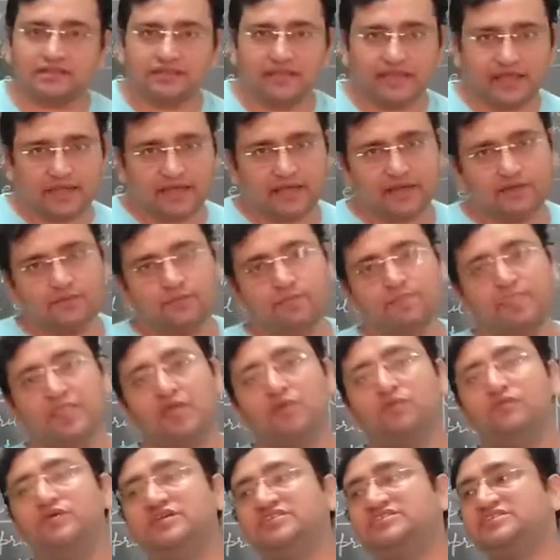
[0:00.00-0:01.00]
there,
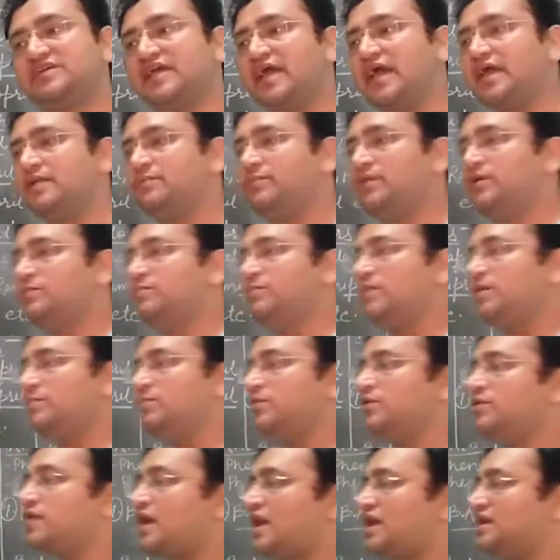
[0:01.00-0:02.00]
which can be
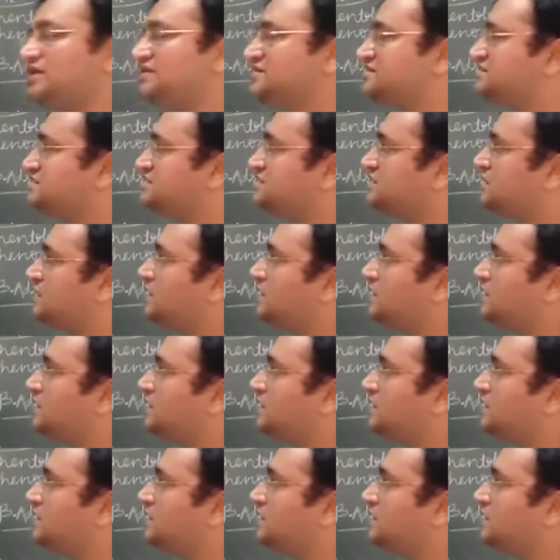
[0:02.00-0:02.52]
memorized